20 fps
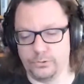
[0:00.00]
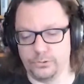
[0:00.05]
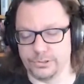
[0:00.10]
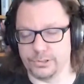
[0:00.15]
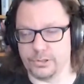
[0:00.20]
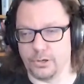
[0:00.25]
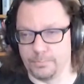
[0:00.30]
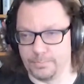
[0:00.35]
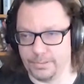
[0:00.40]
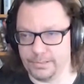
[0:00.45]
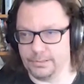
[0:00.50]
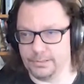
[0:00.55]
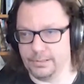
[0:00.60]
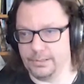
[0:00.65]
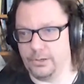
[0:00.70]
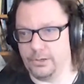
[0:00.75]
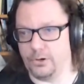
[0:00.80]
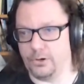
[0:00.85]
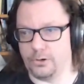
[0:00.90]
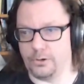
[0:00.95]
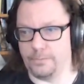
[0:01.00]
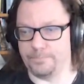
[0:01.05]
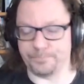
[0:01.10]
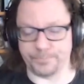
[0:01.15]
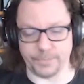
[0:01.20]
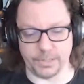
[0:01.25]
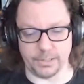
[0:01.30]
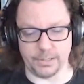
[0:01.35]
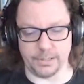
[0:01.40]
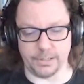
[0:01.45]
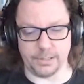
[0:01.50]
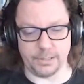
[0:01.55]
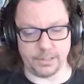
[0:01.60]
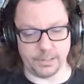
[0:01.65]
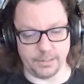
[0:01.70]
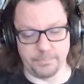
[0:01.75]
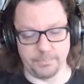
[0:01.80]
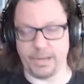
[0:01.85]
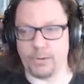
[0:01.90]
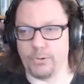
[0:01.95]
completely your
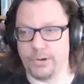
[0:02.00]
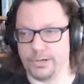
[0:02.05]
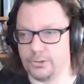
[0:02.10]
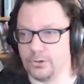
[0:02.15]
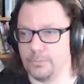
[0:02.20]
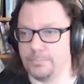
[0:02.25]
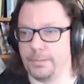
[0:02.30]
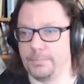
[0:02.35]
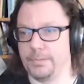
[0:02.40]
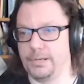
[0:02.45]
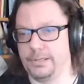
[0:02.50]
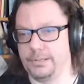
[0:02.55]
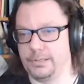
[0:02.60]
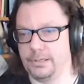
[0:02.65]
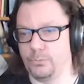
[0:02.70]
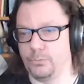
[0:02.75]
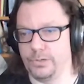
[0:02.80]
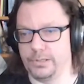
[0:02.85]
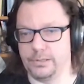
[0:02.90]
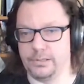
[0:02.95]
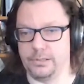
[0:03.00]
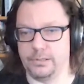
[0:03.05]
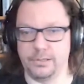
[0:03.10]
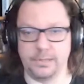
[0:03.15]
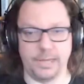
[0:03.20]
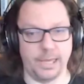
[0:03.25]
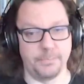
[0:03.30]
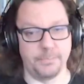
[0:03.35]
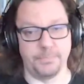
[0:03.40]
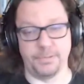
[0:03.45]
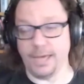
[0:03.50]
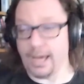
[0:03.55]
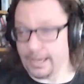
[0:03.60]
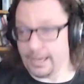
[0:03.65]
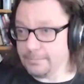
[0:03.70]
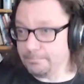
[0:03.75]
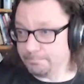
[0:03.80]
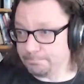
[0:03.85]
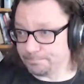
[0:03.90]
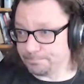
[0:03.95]
backward compatibility with
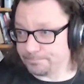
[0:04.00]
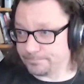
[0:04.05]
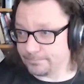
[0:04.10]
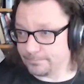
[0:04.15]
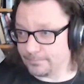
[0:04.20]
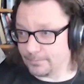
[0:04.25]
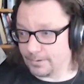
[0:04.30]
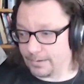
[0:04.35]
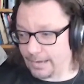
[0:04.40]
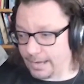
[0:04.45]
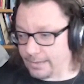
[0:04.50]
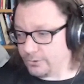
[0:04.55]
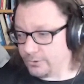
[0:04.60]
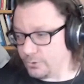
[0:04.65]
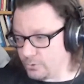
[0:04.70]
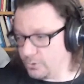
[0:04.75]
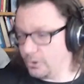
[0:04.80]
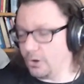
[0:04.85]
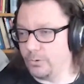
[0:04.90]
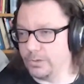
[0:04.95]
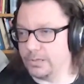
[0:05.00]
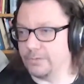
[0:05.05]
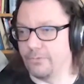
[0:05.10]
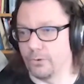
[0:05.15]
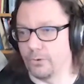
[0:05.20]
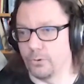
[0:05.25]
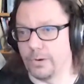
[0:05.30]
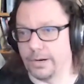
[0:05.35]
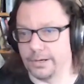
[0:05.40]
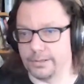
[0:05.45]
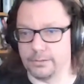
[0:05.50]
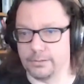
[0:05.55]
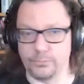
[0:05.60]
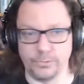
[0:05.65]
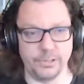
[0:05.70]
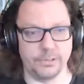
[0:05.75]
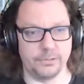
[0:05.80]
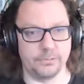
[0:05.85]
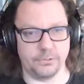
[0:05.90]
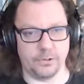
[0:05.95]
API. And you going forward
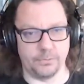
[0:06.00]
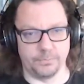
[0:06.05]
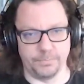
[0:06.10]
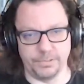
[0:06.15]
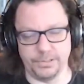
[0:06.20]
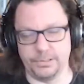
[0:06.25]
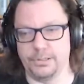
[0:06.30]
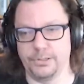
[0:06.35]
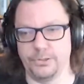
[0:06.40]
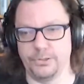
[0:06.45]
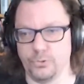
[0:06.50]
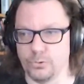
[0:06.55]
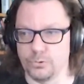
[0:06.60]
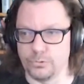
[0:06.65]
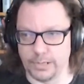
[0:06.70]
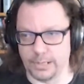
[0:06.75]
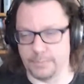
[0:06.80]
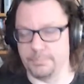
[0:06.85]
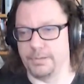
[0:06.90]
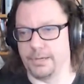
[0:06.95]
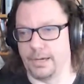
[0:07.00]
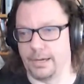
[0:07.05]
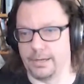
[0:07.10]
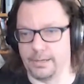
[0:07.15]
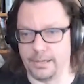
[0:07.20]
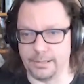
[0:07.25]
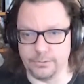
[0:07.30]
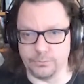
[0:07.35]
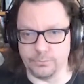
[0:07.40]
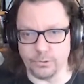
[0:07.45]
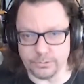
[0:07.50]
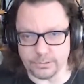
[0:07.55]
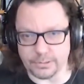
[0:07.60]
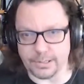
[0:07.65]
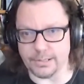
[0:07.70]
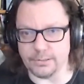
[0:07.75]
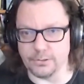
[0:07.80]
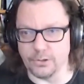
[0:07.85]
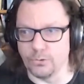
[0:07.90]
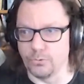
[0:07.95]
with completely new API. And what
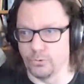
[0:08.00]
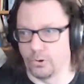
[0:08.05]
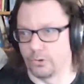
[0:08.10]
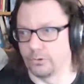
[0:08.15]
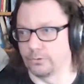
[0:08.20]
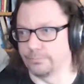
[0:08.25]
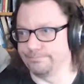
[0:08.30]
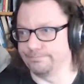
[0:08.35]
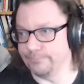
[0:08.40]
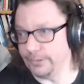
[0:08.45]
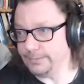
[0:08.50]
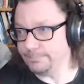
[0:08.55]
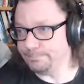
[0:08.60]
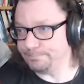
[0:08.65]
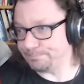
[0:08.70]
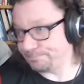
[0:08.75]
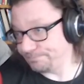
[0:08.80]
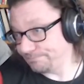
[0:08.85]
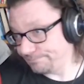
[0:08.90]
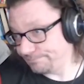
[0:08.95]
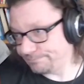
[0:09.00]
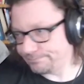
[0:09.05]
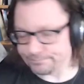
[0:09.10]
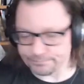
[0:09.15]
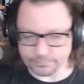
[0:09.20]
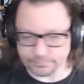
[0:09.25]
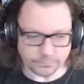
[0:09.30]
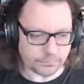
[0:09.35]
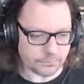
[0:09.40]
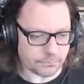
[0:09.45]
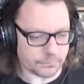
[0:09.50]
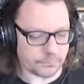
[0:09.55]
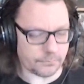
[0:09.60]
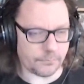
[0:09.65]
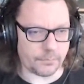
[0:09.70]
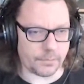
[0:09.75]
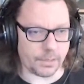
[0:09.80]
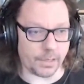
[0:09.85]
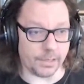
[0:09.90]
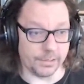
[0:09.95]
can go wrong, right?
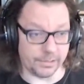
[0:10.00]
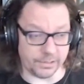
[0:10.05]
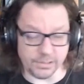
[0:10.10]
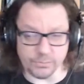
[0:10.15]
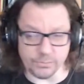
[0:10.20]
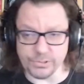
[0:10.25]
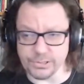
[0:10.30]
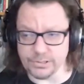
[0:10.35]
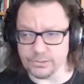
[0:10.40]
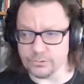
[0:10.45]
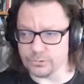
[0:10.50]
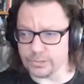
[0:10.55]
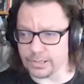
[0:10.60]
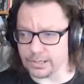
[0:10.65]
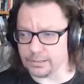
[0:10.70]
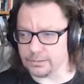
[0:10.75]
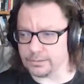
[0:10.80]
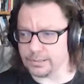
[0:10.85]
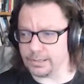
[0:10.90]
And here we need to take